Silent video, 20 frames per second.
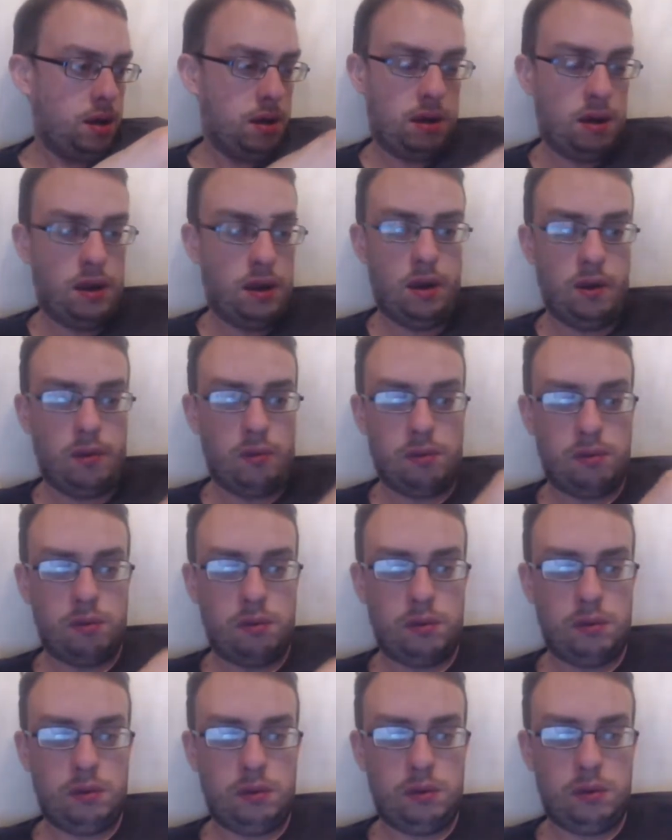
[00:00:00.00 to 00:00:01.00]
you know,
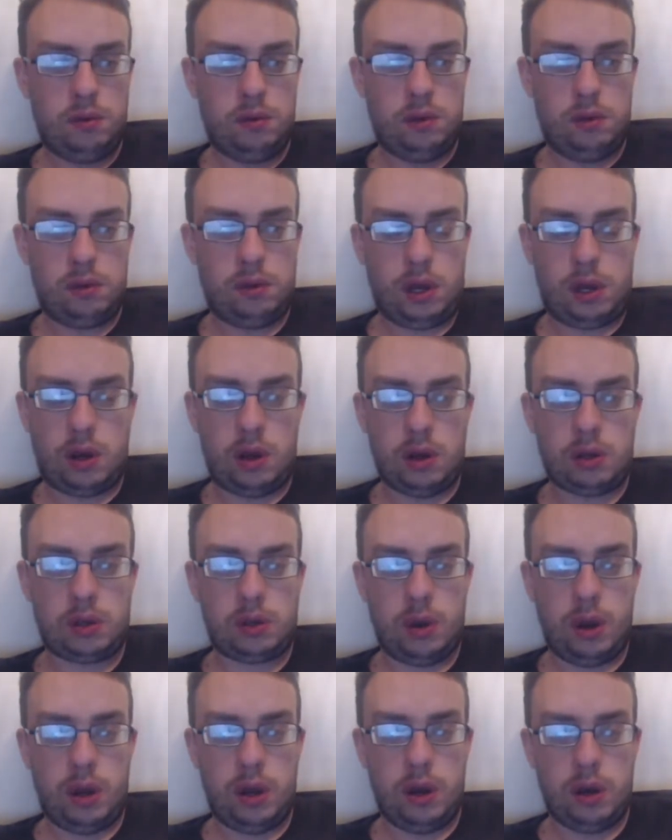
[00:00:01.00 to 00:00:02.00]
they
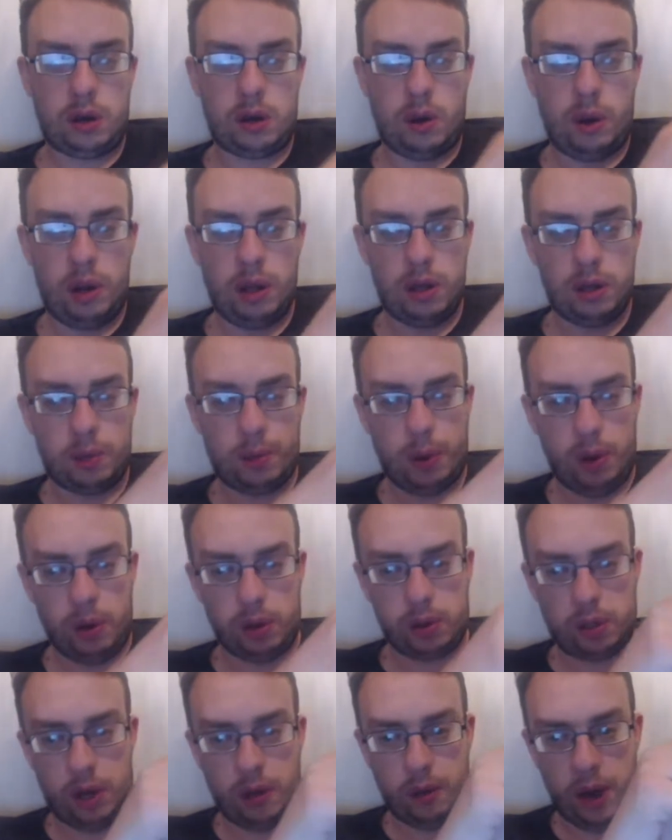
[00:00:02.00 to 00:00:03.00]
cost 20 odd quid in
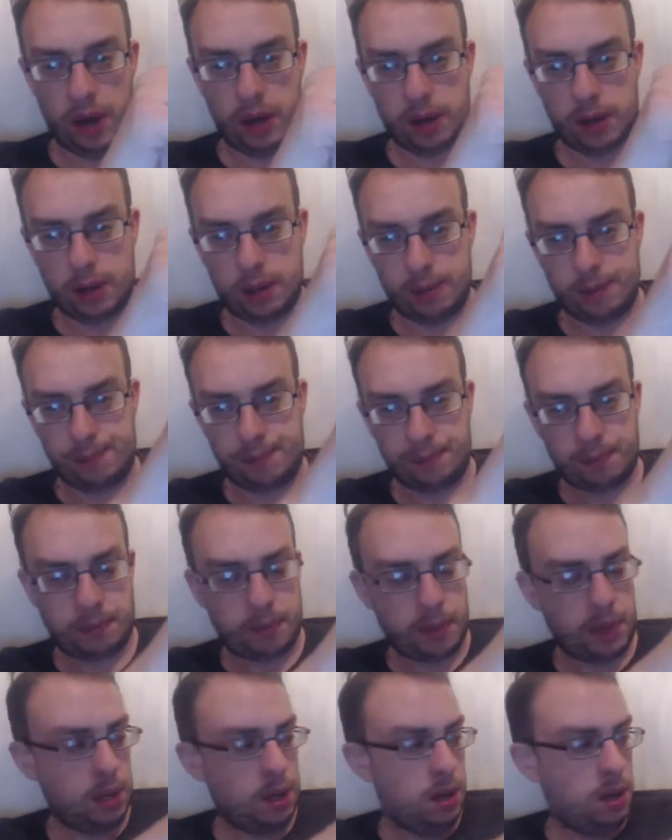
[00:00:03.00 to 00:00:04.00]
Sports Direct.
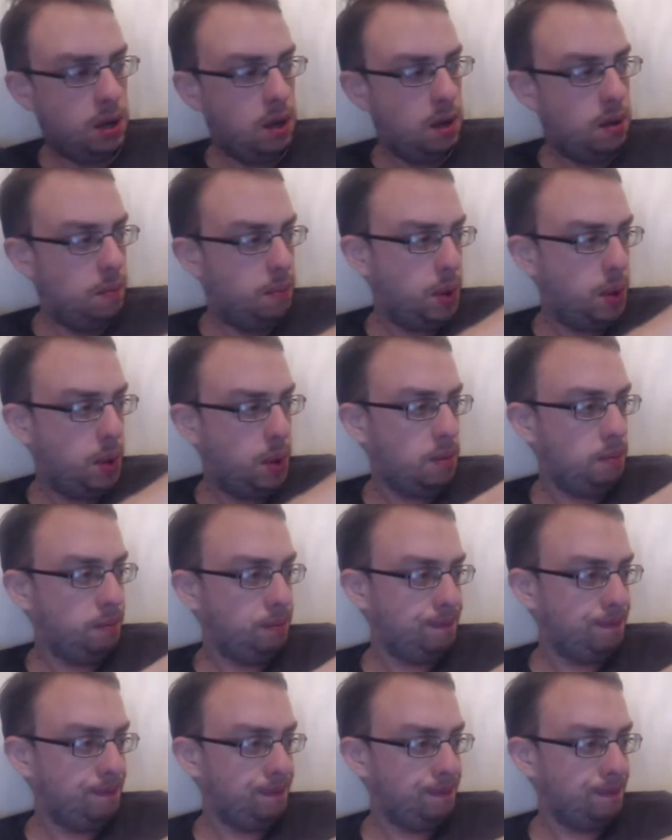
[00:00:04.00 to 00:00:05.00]
But
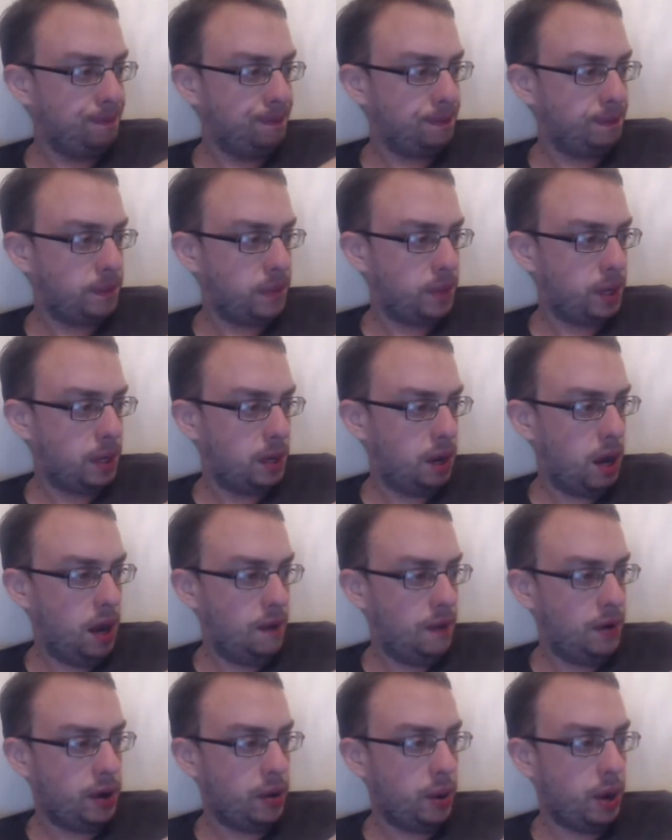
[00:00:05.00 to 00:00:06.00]
I'll
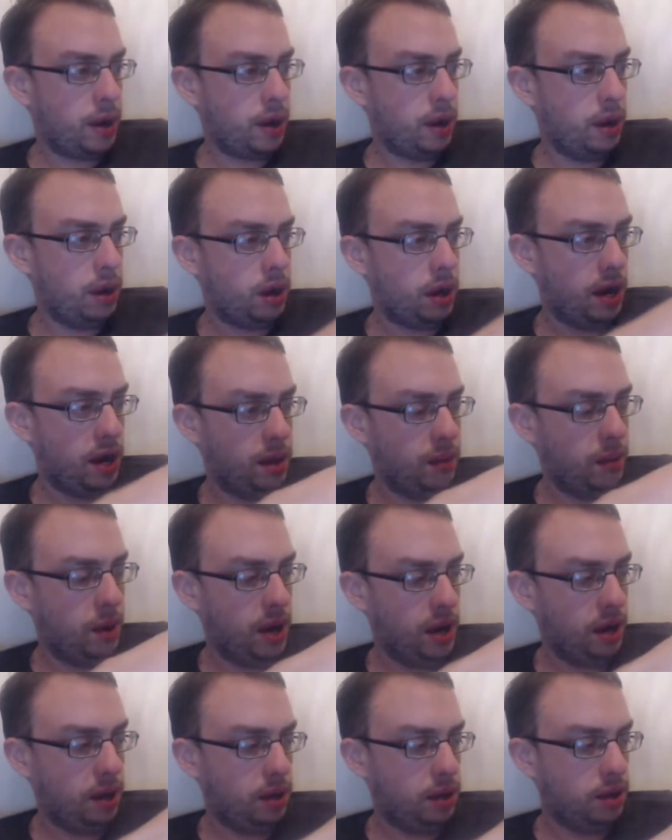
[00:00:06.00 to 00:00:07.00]
have a quick look
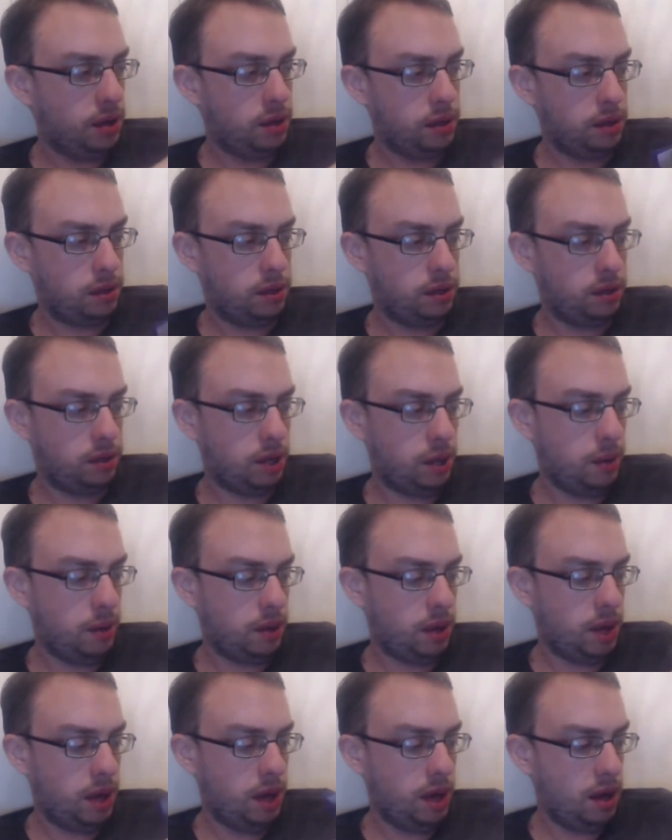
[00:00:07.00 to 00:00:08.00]
anyway to see what
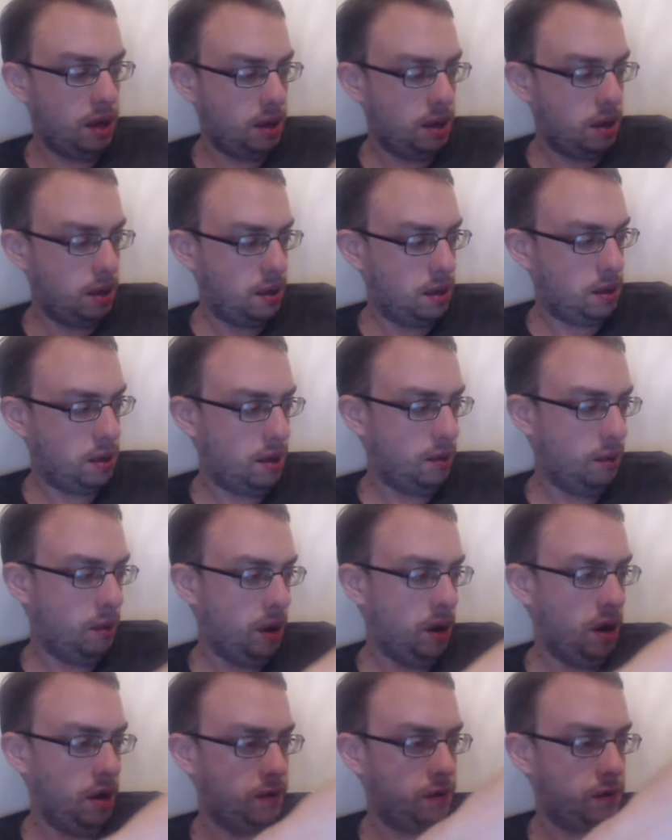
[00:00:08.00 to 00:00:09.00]
they're, they're
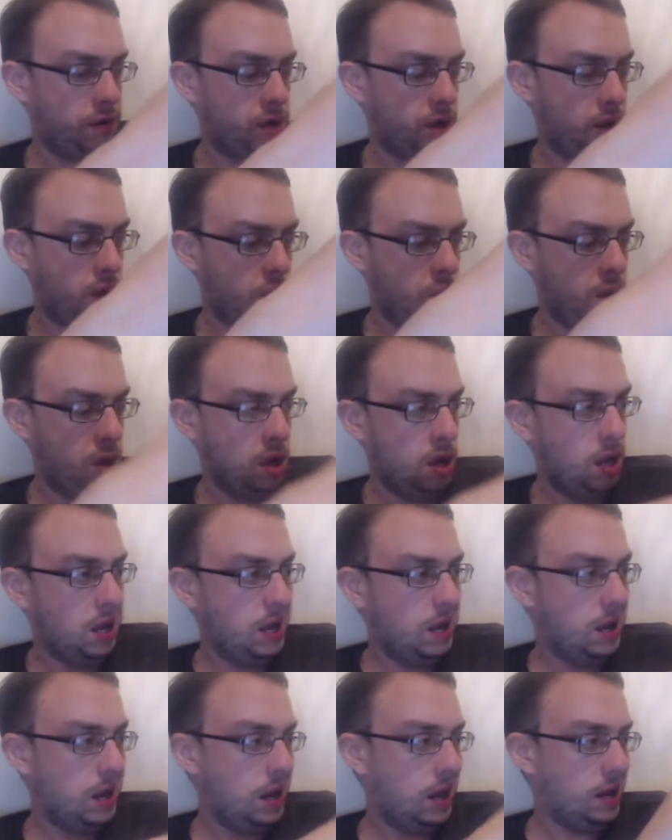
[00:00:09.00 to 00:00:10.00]
worth. So
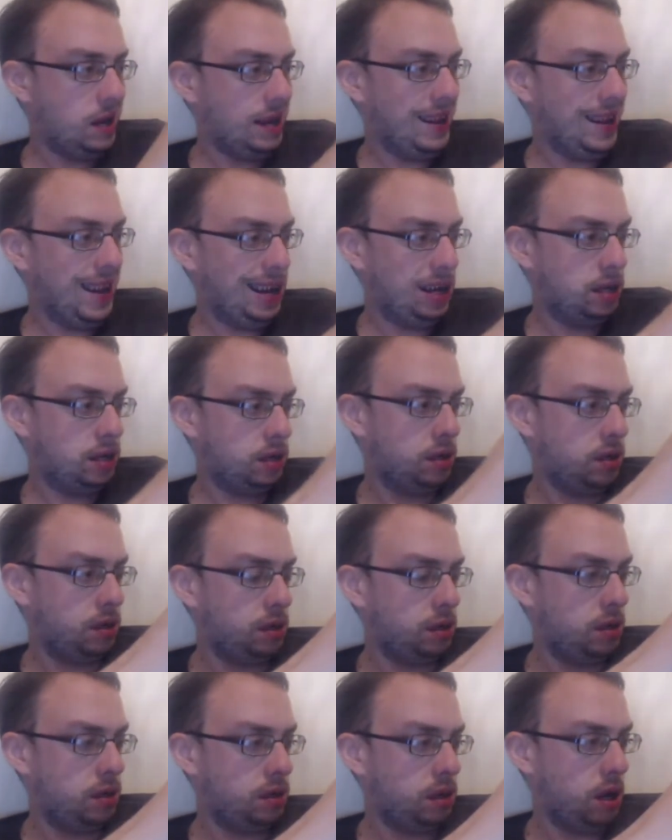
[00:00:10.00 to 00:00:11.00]
Adidas,
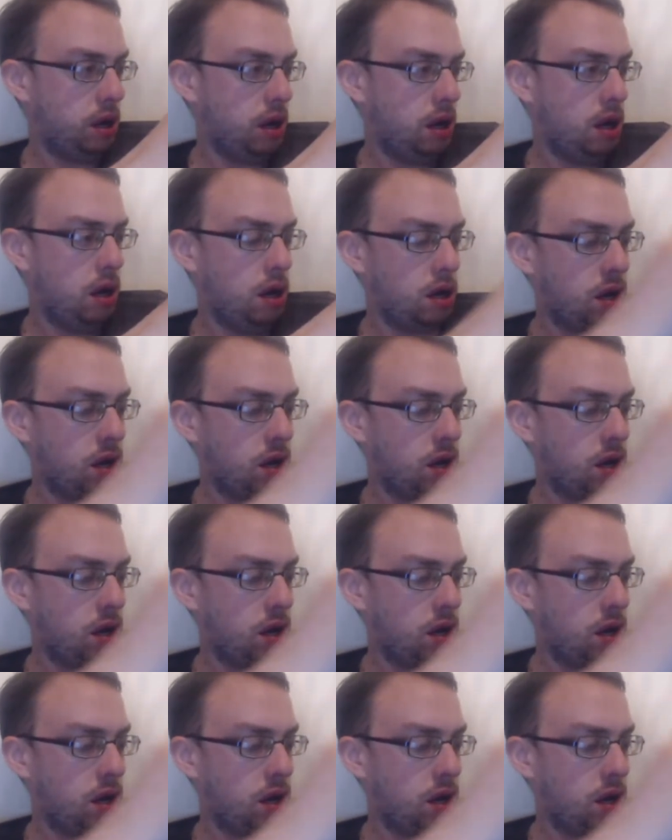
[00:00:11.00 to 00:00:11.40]
uh, I